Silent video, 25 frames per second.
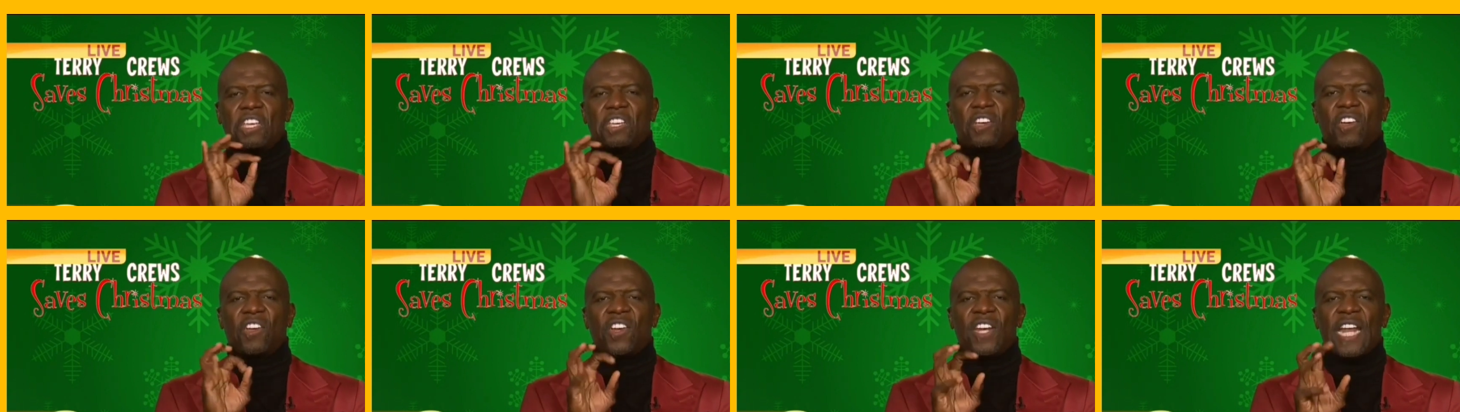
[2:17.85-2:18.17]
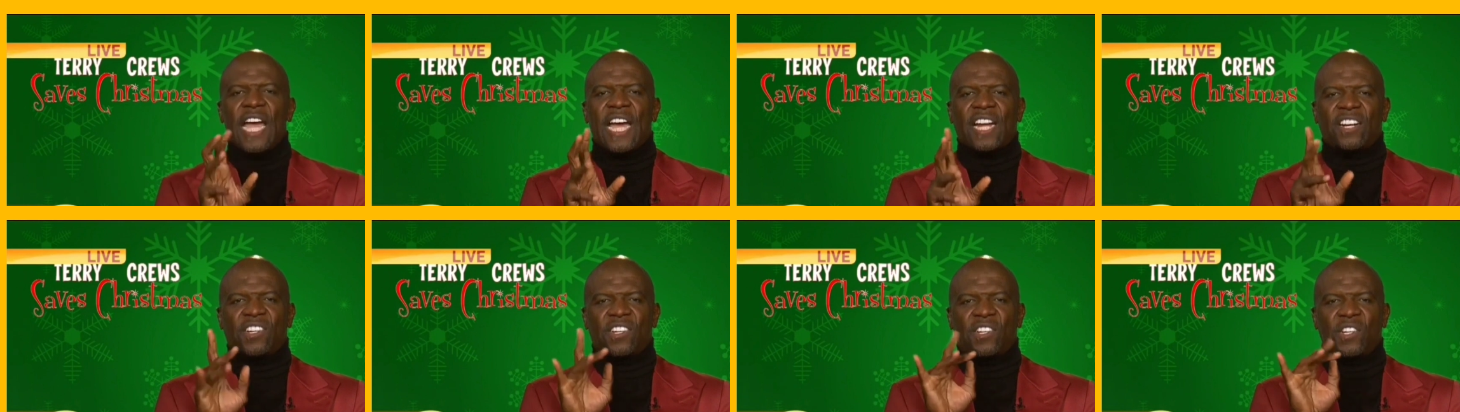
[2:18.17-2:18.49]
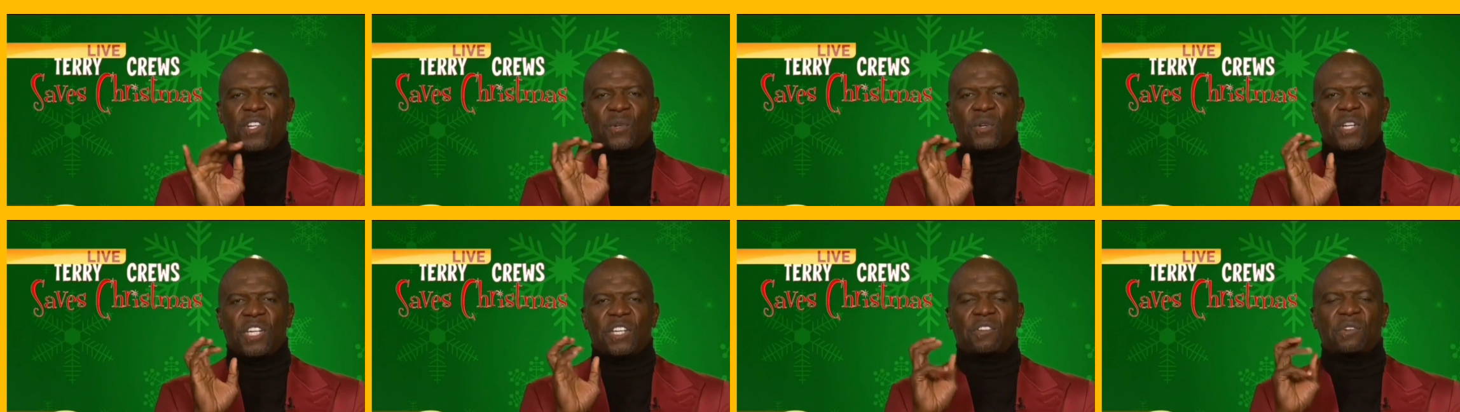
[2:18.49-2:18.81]
you're not
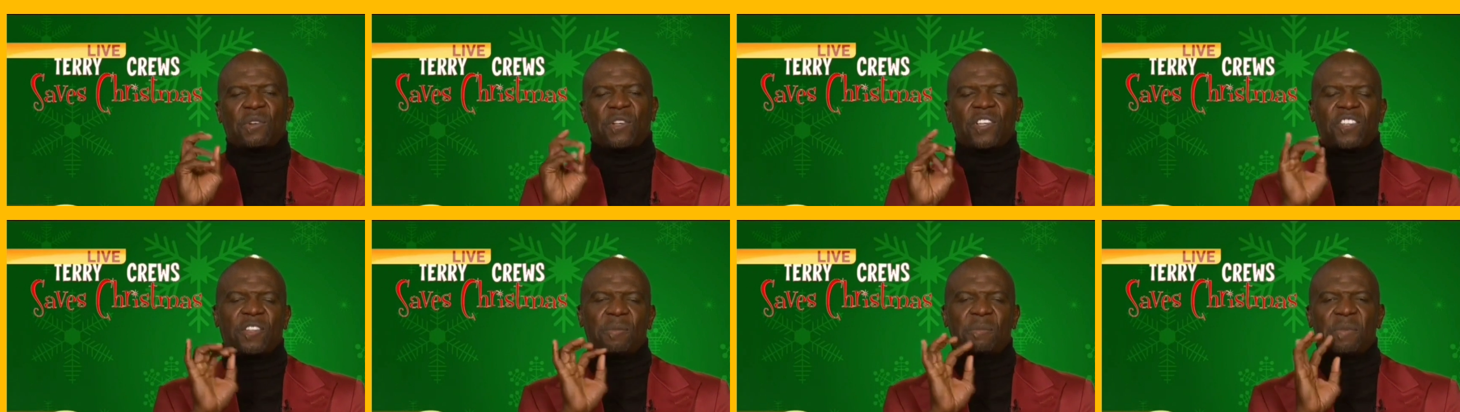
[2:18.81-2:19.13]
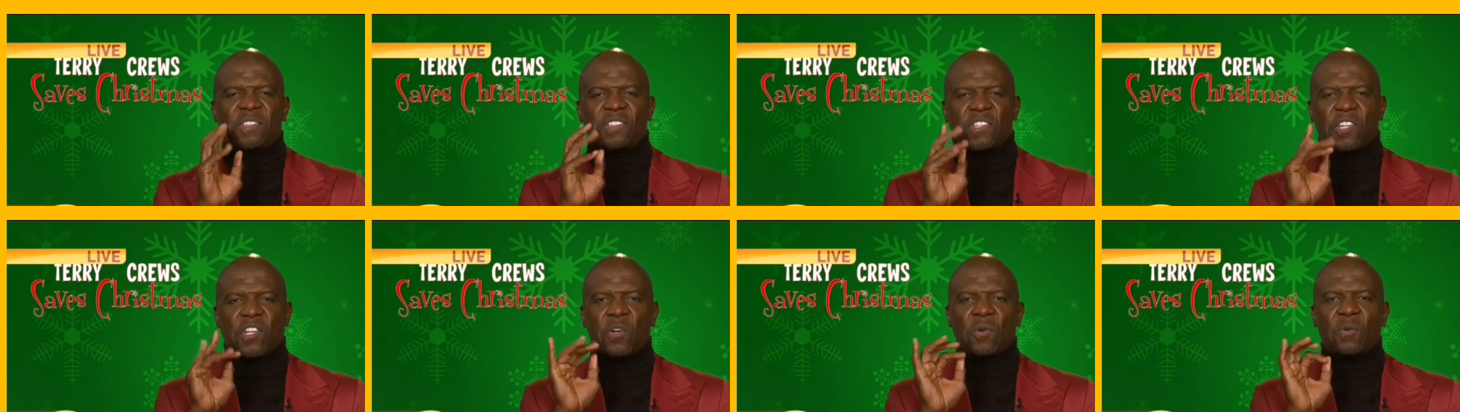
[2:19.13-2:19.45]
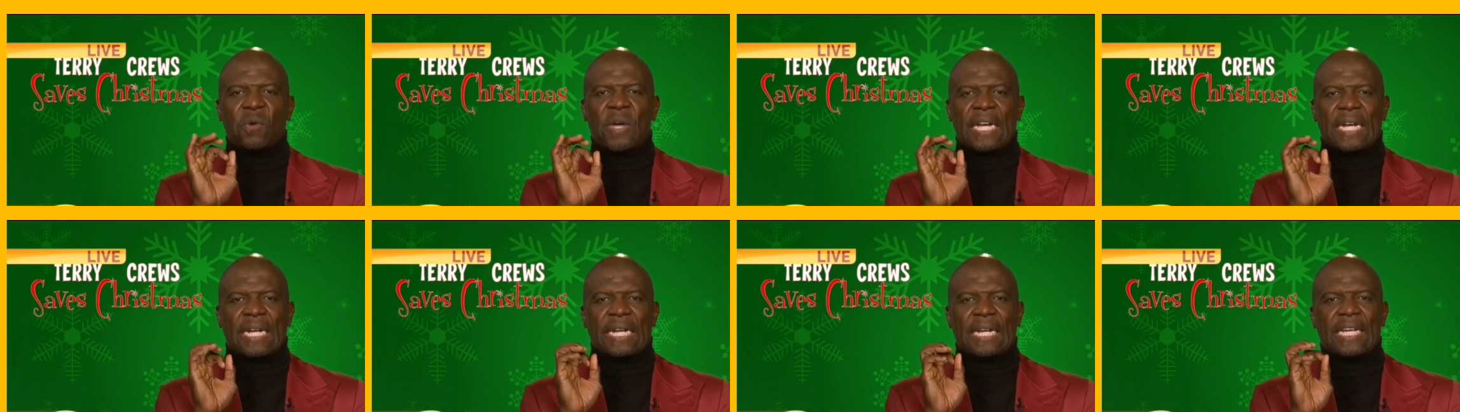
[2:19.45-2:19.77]
doing Christmas
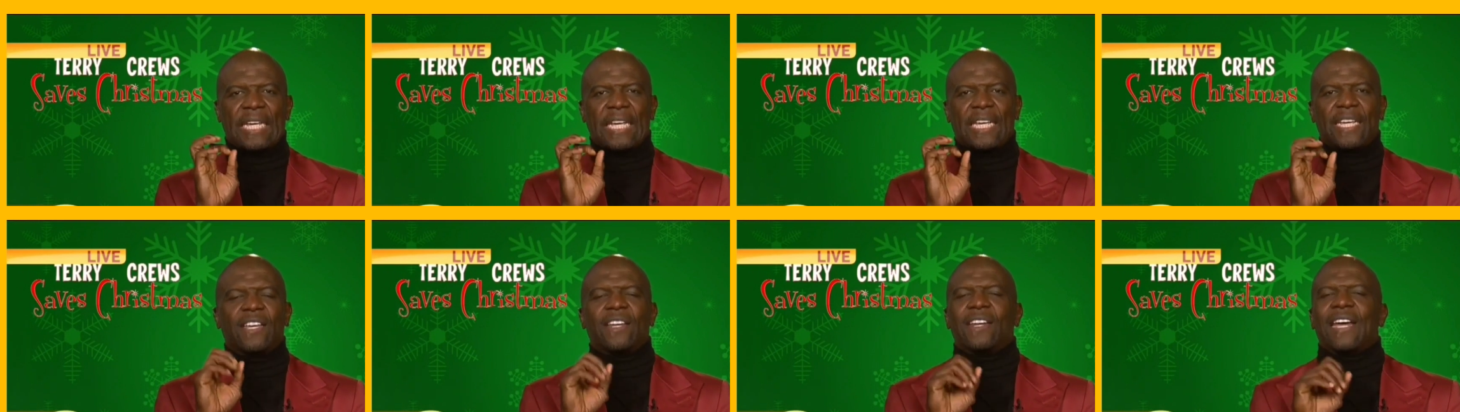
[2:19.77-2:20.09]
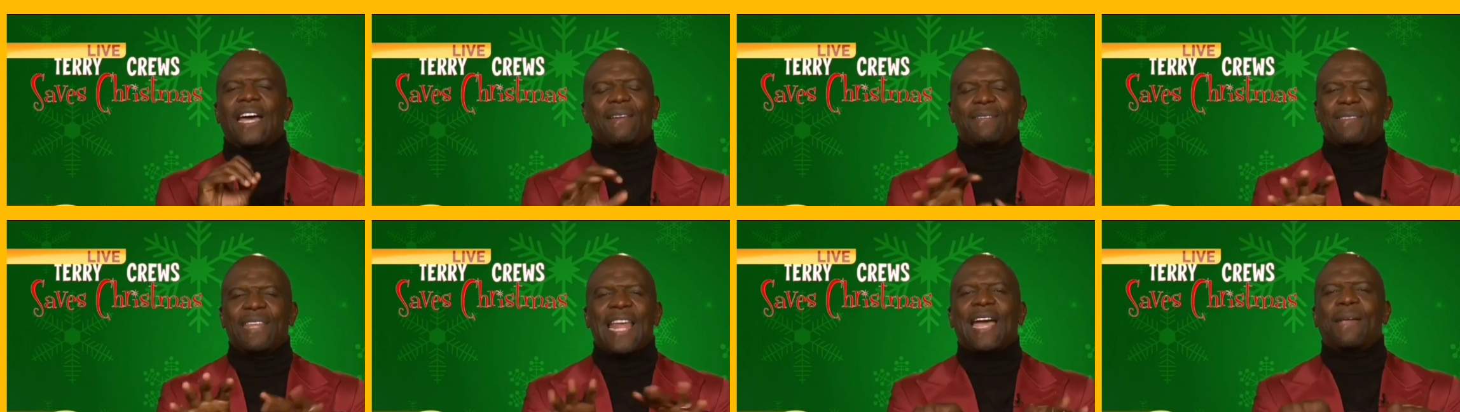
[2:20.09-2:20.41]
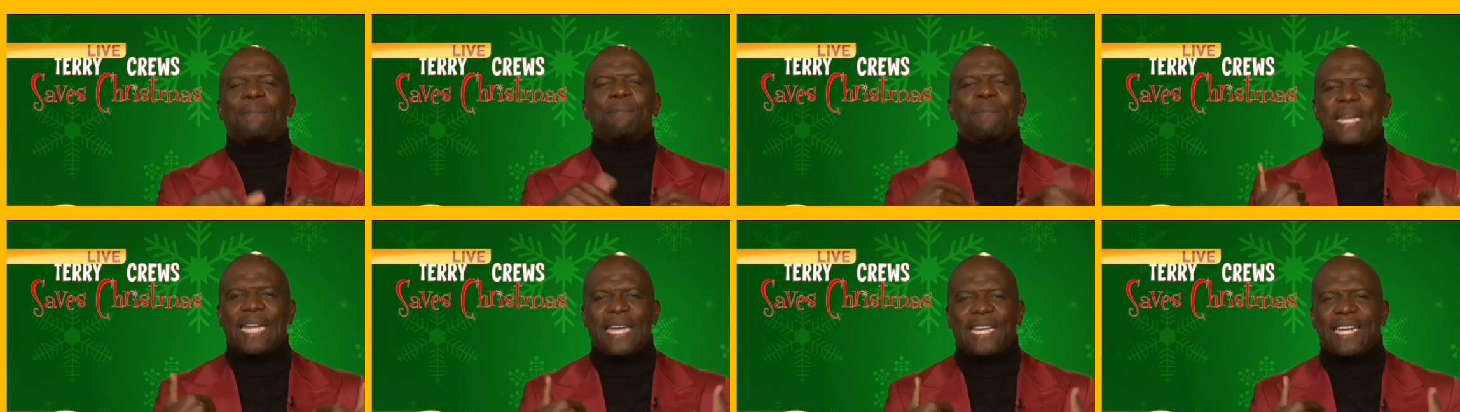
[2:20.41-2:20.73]
correctly. You know,
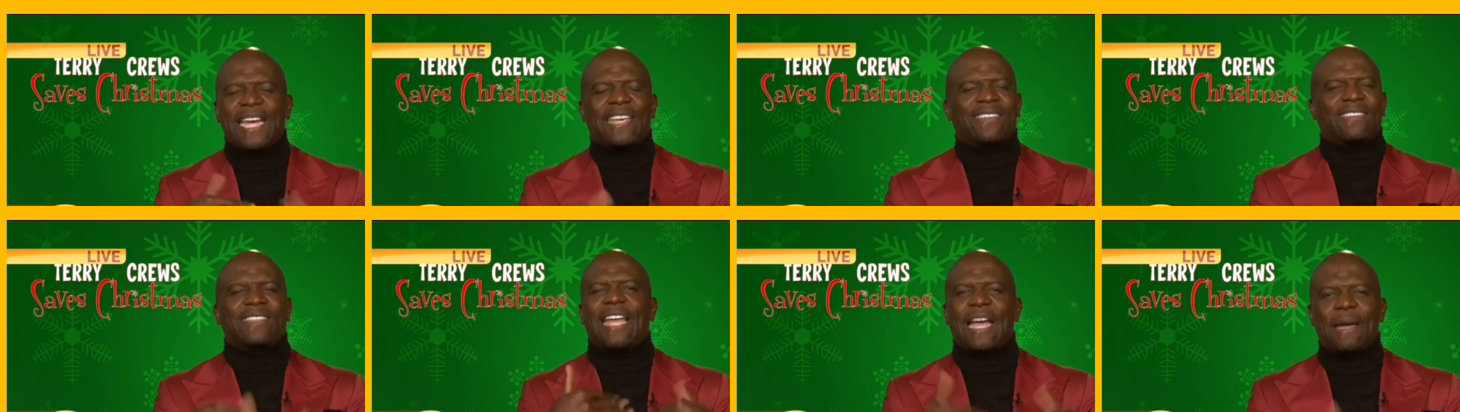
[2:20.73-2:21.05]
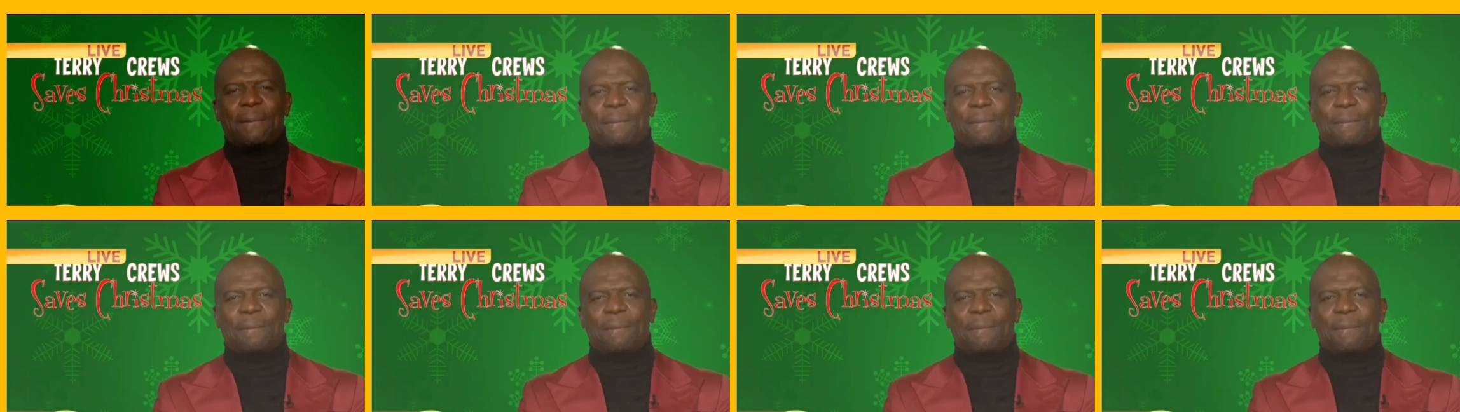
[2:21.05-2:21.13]
not me. That's